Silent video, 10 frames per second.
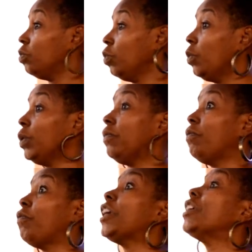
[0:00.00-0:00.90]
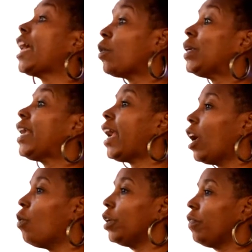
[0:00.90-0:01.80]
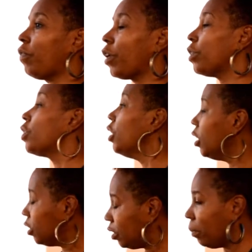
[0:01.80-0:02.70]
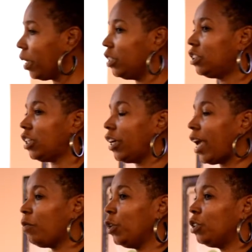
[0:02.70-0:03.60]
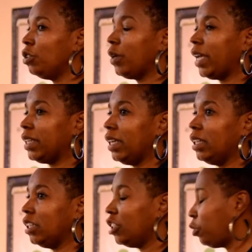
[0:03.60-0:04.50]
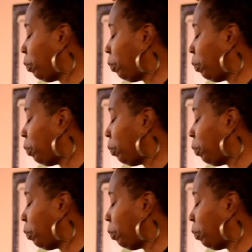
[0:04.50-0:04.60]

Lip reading: when we feel like we can't go any further. So I'm going to share that with you at the end of this